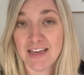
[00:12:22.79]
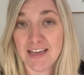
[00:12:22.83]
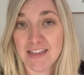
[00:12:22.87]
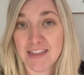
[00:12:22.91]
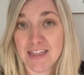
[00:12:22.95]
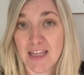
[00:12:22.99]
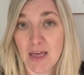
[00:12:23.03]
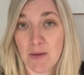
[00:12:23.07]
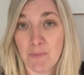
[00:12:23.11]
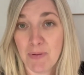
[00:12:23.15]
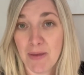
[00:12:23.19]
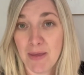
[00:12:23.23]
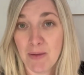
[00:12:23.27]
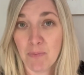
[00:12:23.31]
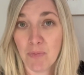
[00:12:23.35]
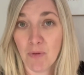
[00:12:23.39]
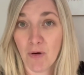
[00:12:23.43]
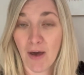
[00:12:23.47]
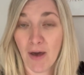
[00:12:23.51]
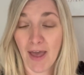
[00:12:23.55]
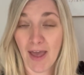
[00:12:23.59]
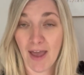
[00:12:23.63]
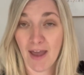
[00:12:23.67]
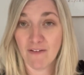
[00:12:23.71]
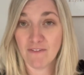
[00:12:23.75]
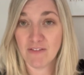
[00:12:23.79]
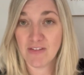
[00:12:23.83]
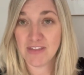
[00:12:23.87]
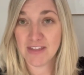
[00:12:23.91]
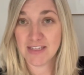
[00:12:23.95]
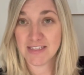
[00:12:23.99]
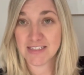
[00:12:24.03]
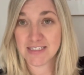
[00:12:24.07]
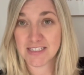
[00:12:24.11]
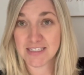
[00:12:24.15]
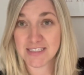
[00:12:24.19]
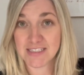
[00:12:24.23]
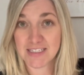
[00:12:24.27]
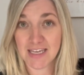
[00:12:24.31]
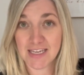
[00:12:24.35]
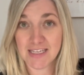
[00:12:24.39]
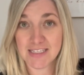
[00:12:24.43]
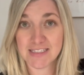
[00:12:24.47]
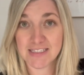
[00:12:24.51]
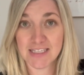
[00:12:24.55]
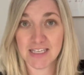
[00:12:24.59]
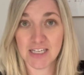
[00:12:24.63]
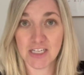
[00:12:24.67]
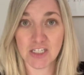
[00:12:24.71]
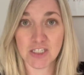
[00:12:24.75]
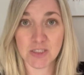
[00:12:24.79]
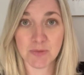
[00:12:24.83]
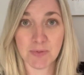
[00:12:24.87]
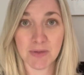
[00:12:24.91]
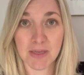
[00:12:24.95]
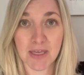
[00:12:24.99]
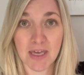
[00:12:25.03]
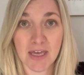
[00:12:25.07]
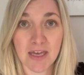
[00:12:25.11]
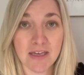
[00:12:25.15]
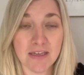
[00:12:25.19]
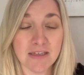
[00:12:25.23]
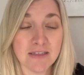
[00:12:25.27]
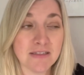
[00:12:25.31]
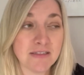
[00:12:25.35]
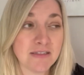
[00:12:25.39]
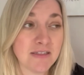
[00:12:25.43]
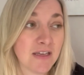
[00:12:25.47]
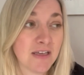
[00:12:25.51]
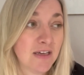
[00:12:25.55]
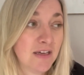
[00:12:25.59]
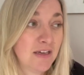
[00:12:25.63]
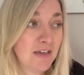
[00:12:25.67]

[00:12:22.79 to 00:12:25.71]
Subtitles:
that people have in these estate sales, because